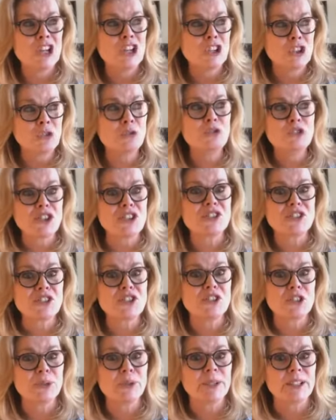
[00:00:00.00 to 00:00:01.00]
You just
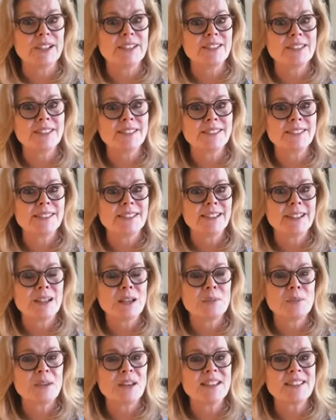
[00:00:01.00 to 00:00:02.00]
do it
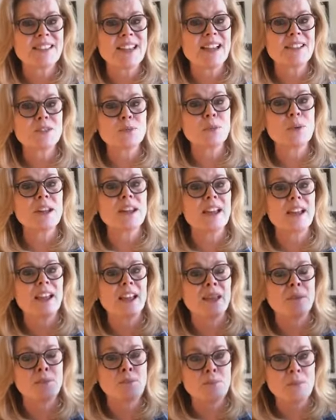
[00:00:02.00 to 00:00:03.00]
because that's what a
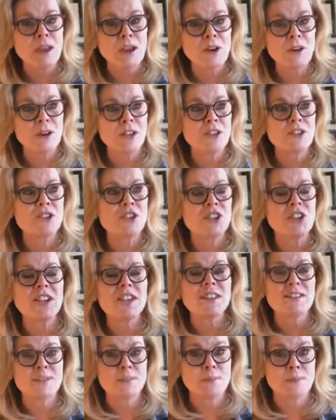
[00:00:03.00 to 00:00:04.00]
marriage
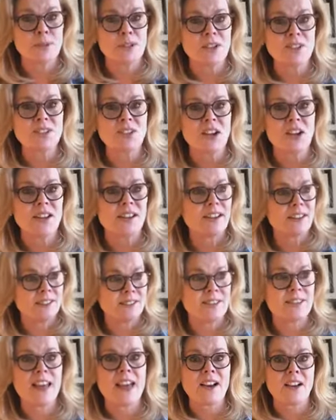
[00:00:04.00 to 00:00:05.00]
is built on is
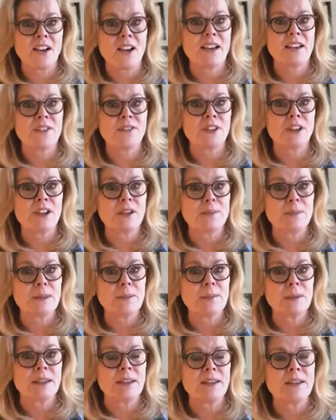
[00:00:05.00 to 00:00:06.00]
that kind of a
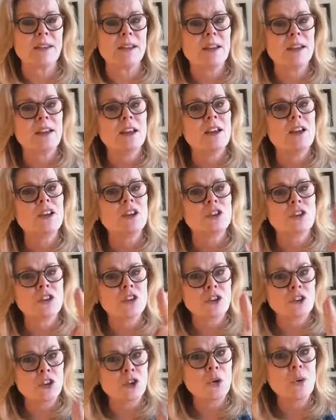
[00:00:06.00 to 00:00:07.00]
commitment
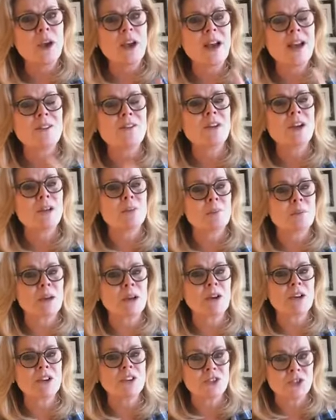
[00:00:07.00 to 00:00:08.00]
you have a
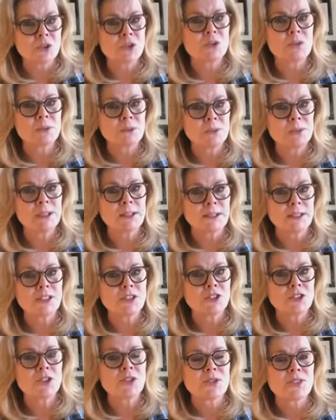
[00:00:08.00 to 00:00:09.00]
marriage really
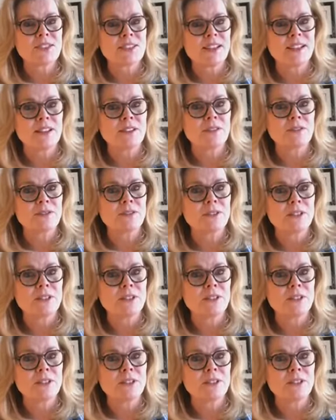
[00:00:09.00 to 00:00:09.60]
to yourself